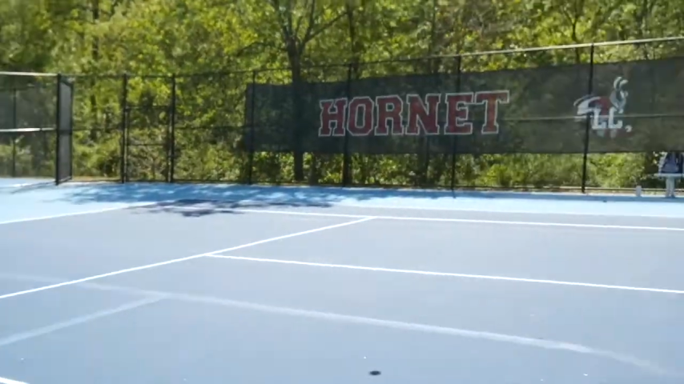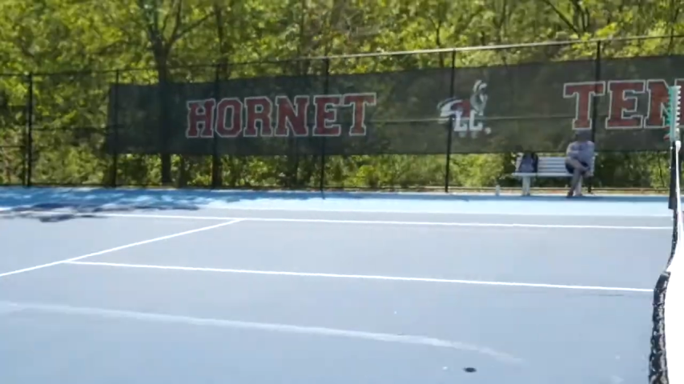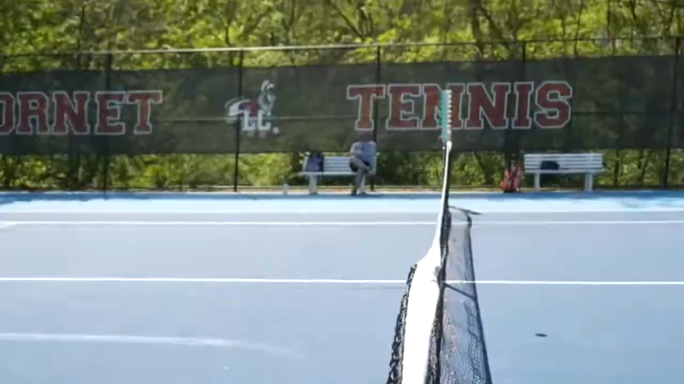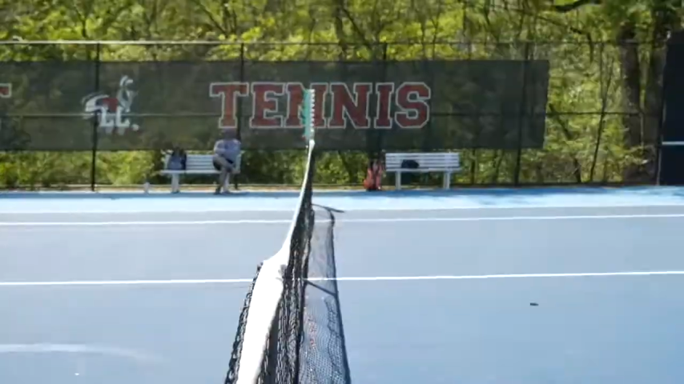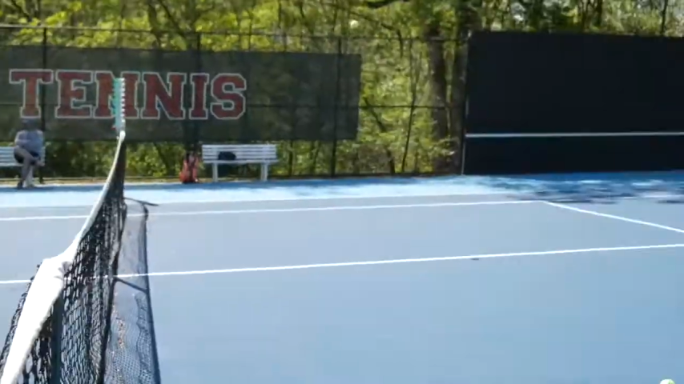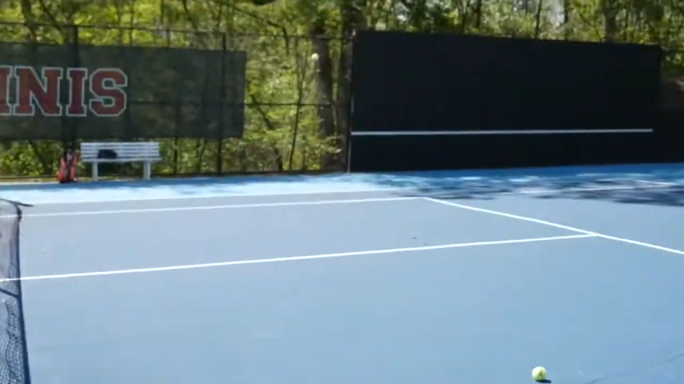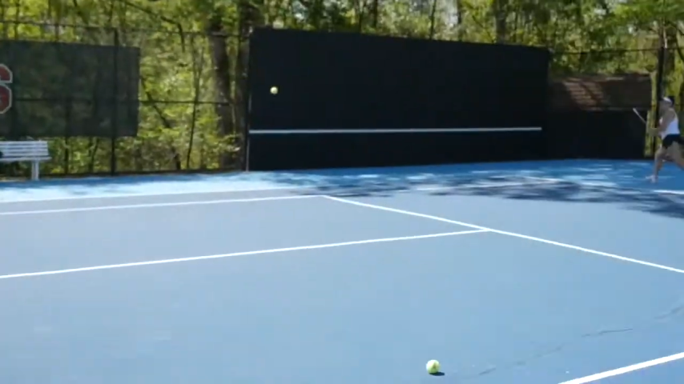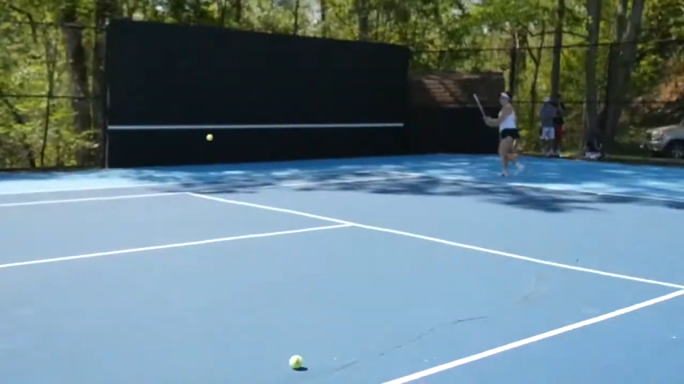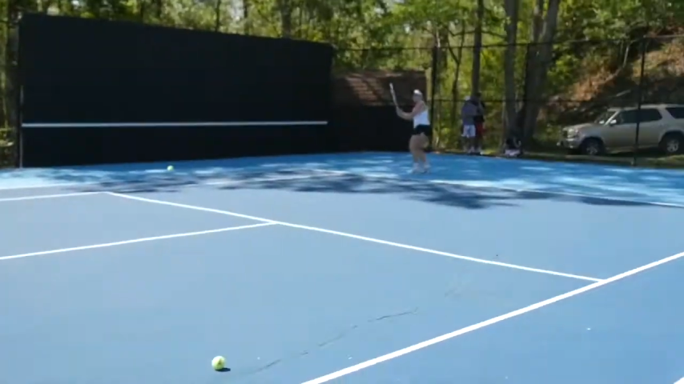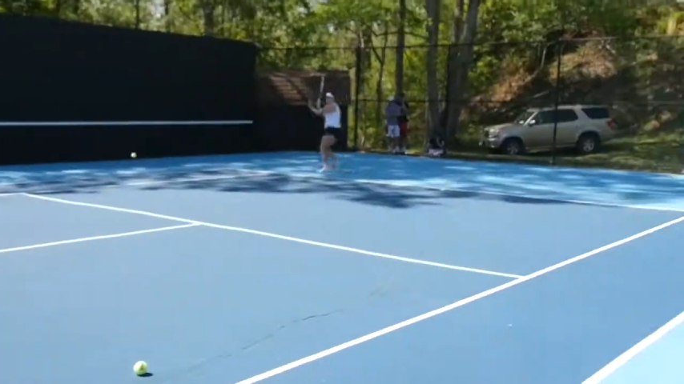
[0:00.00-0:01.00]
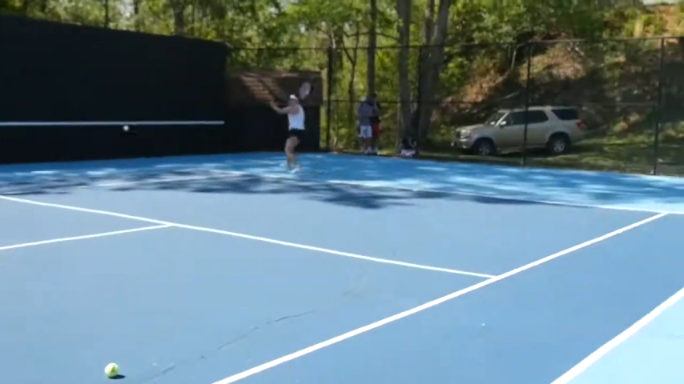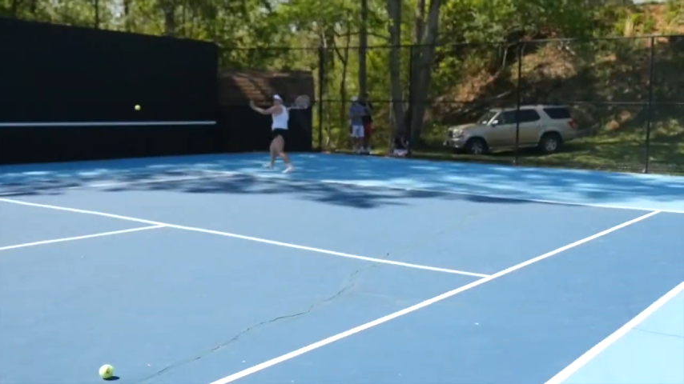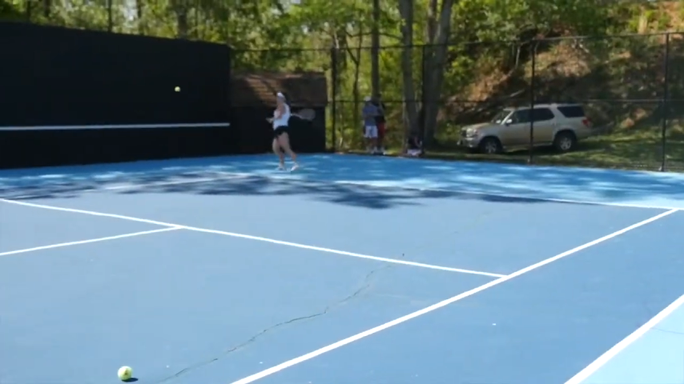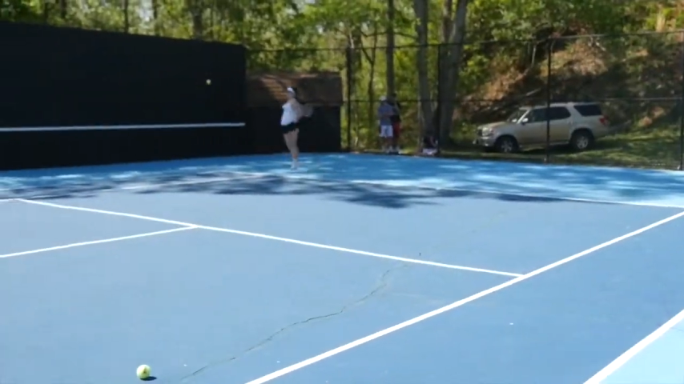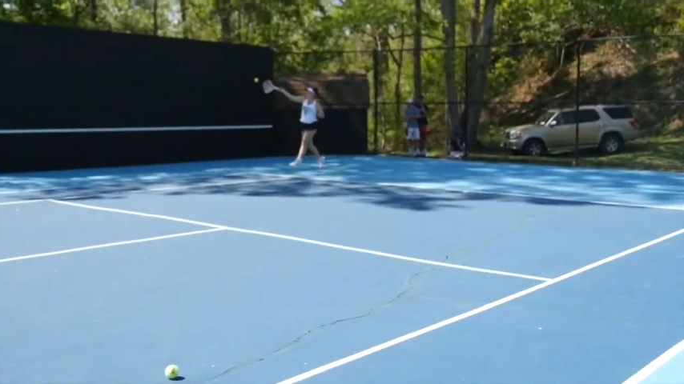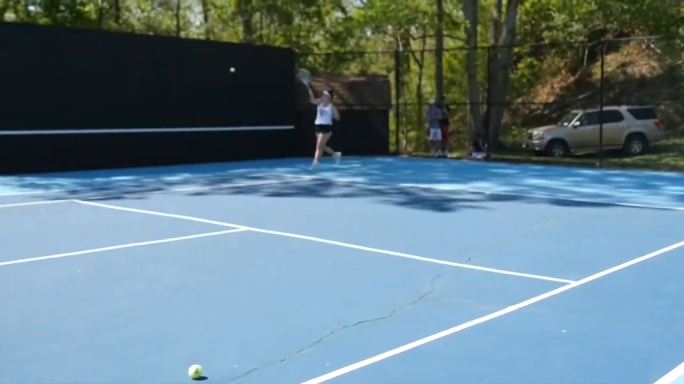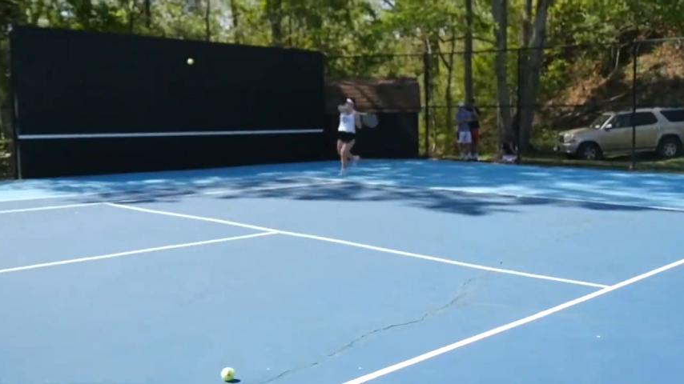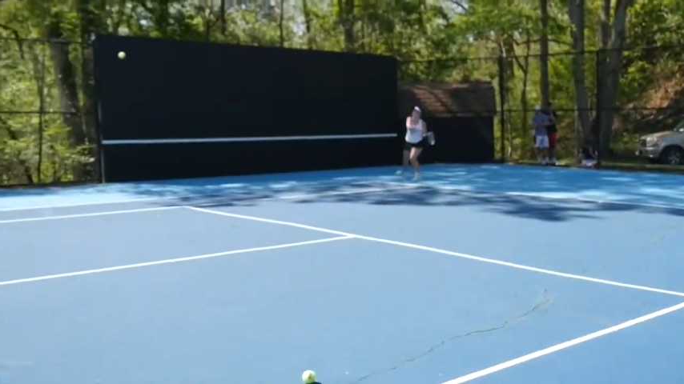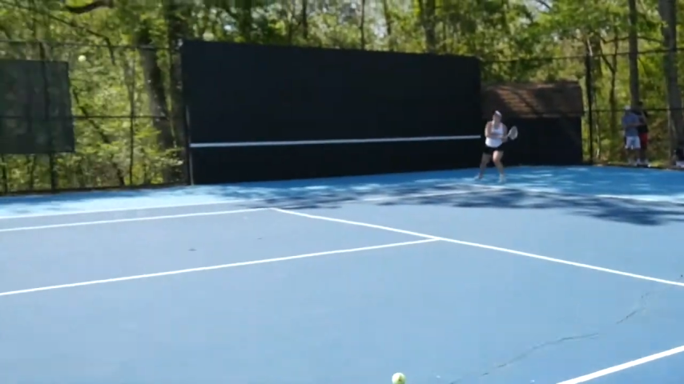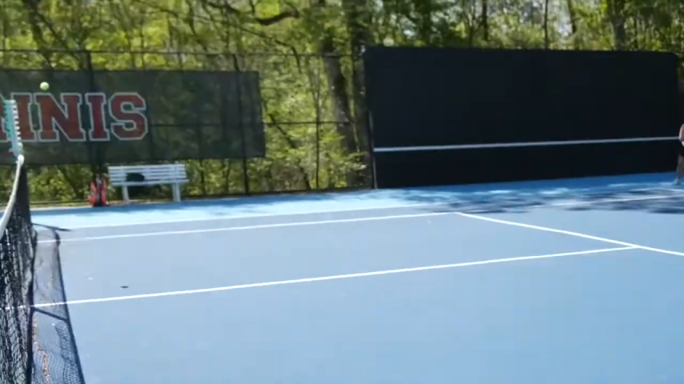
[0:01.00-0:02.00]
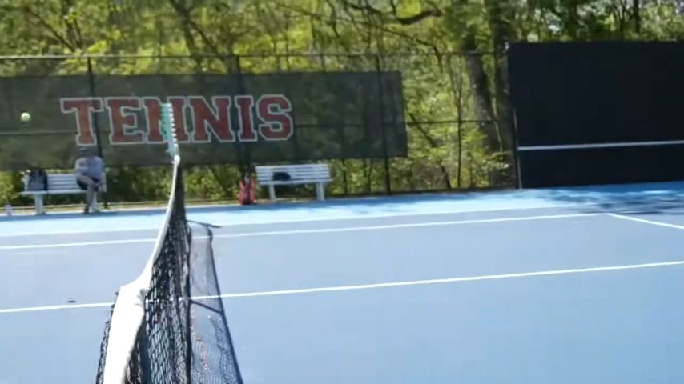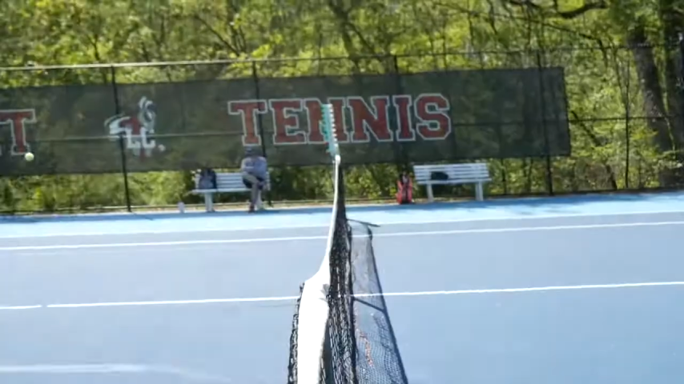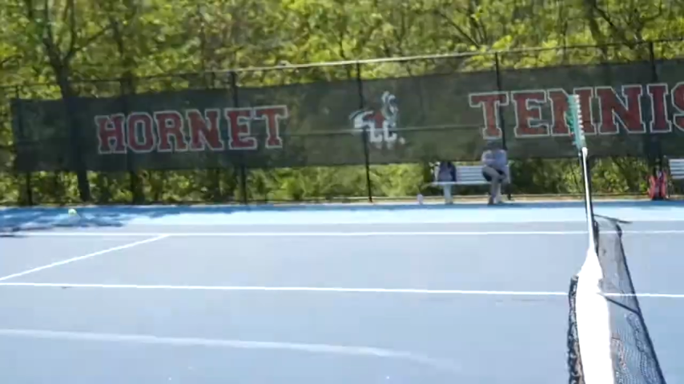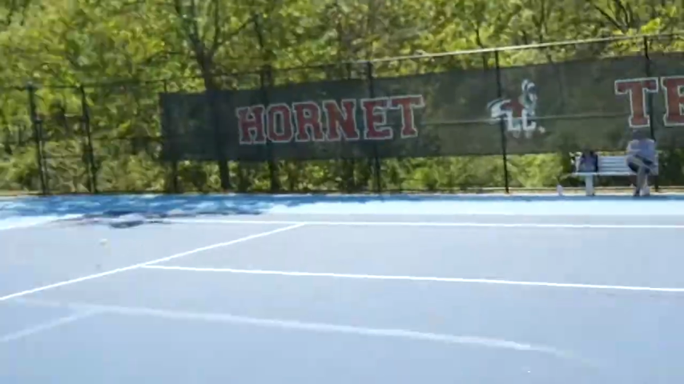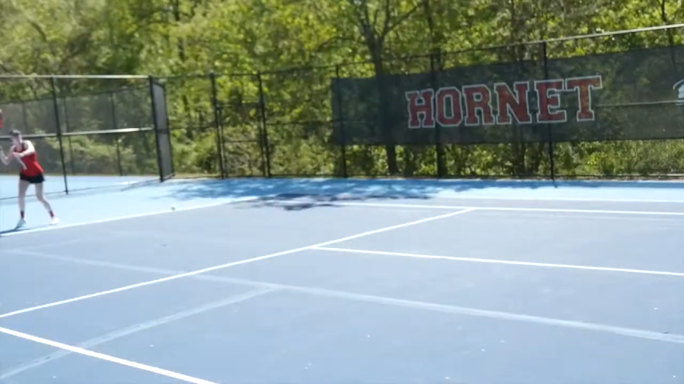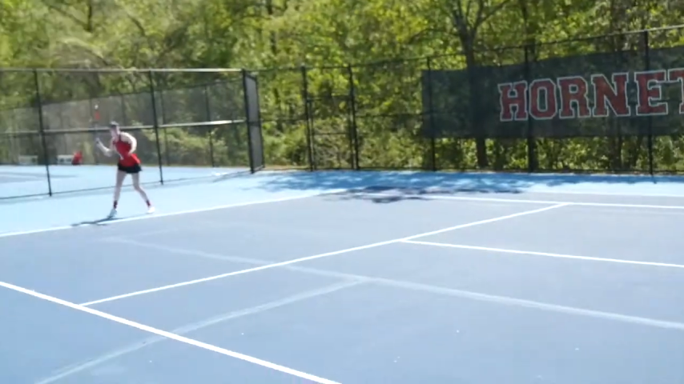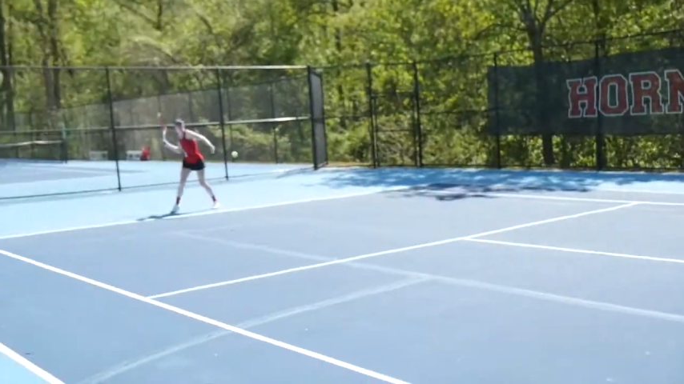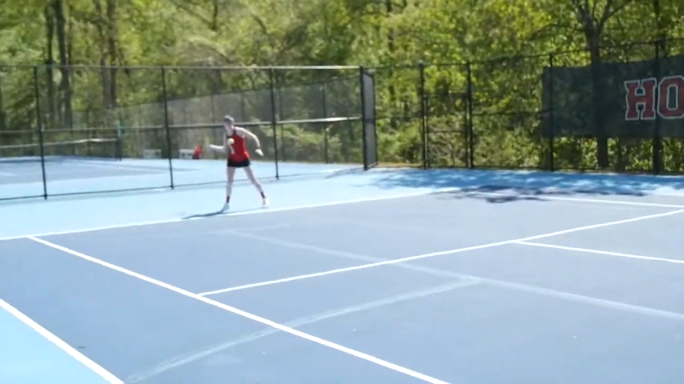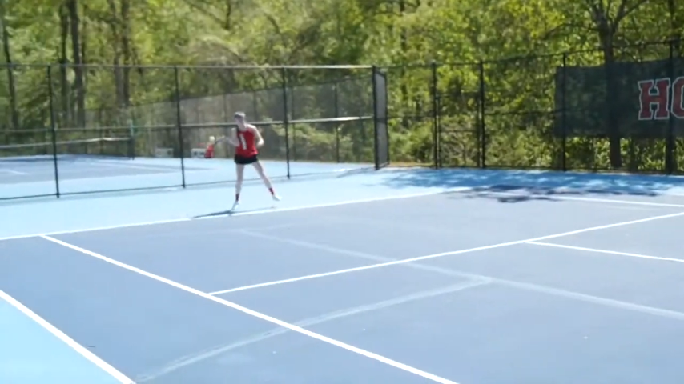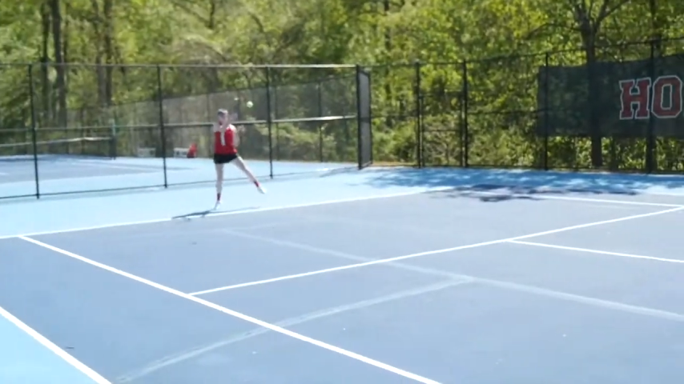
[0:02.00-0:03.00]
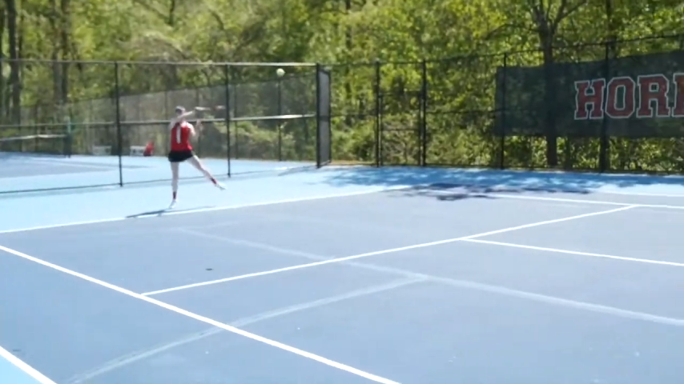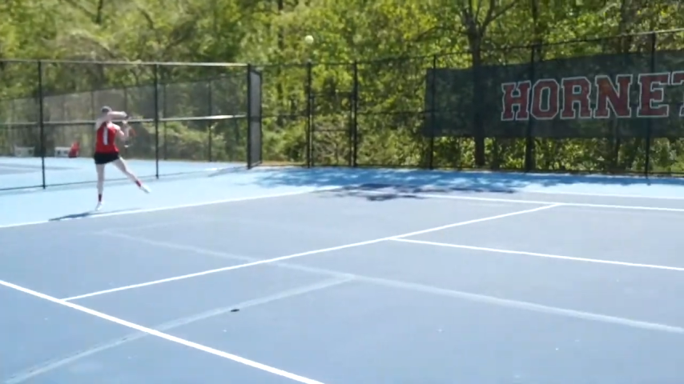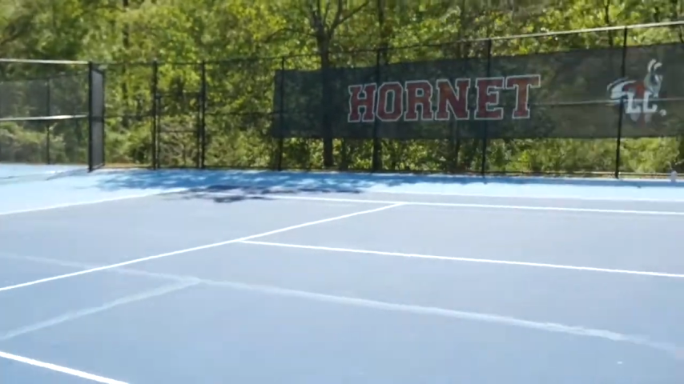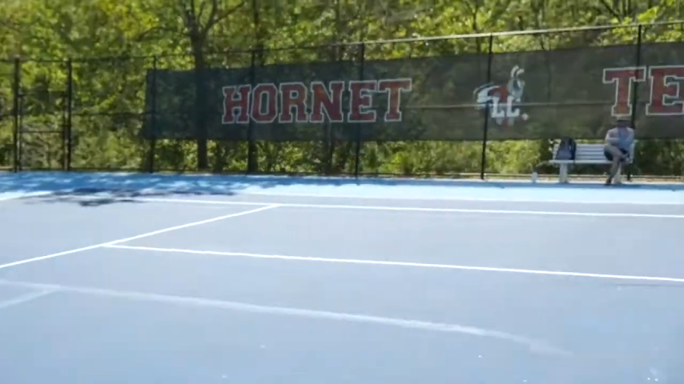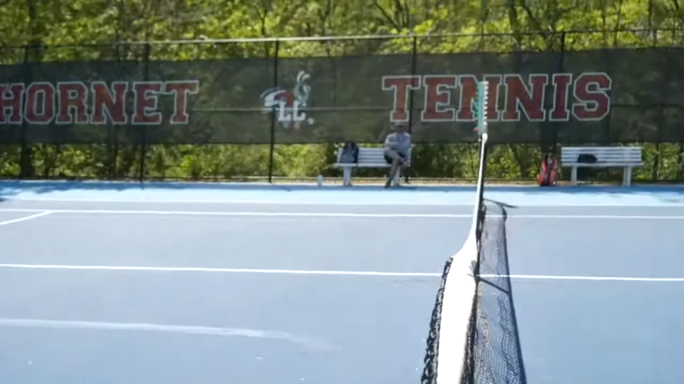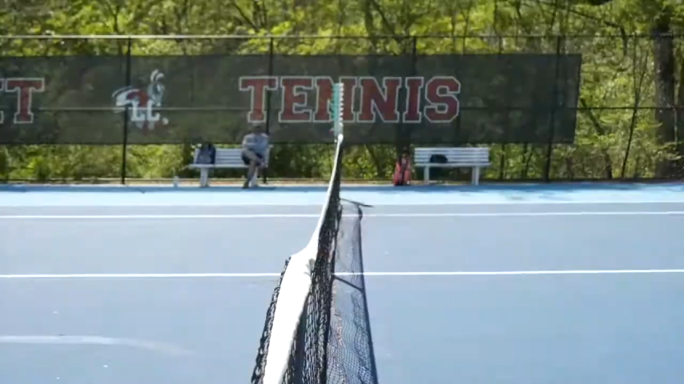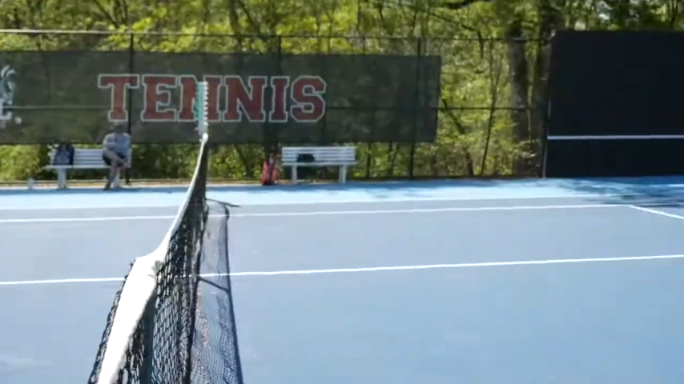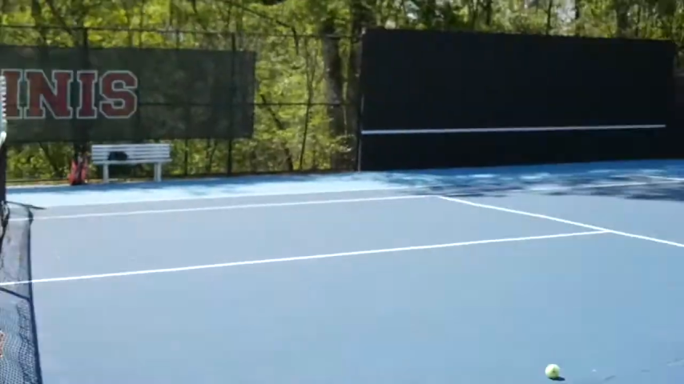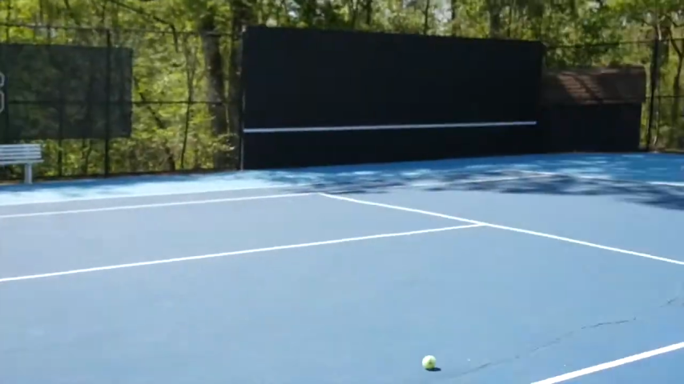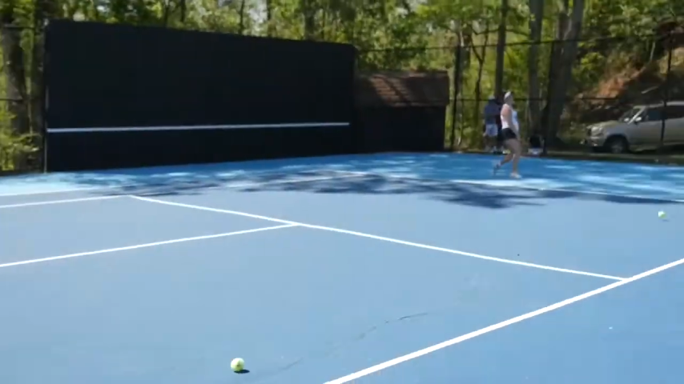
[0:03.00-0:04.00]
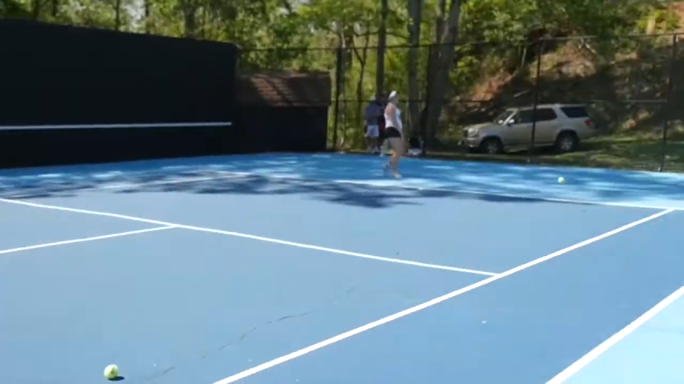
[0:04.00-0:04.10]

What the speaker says: (no speaker visible)